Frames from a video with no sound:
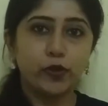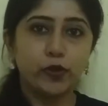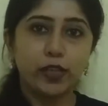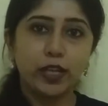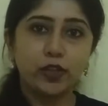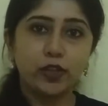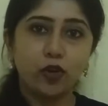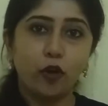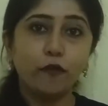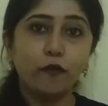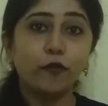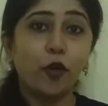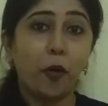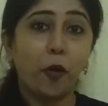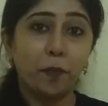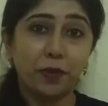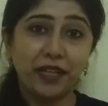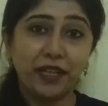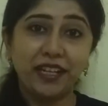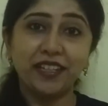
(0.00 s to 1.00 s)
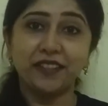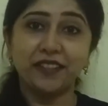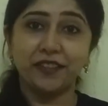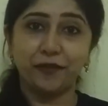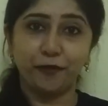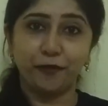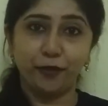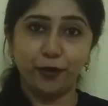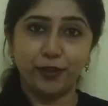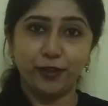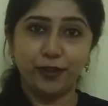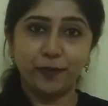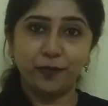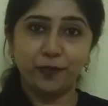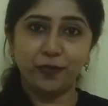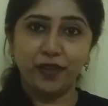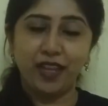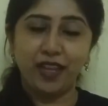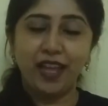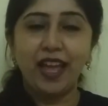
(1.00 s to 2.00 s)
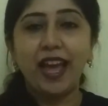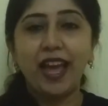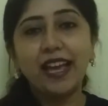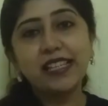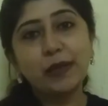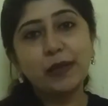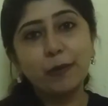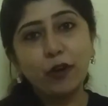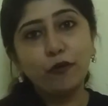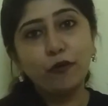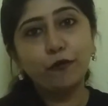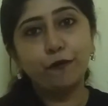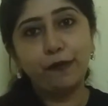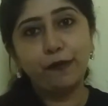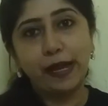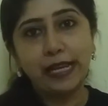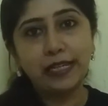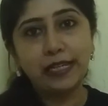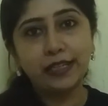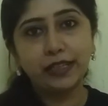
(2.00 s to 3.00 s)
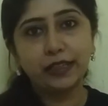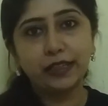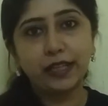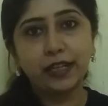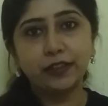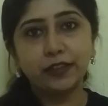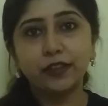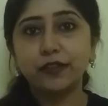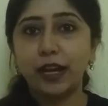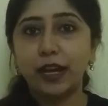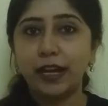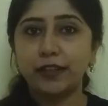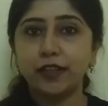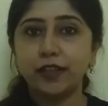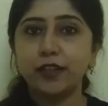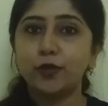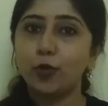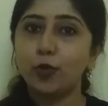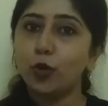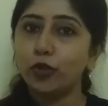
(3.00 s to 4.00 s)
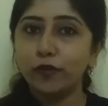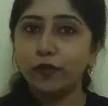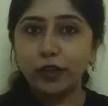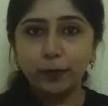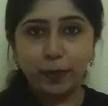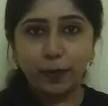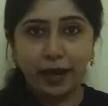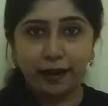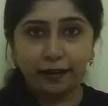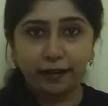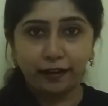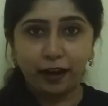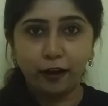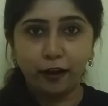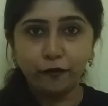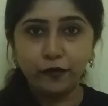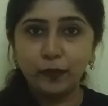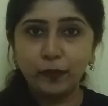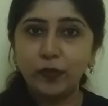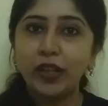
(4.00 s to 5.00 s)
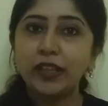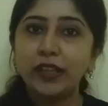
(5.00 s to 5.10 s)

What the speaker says: of complicated words. I somehow felt that the writer wrote one paragraph,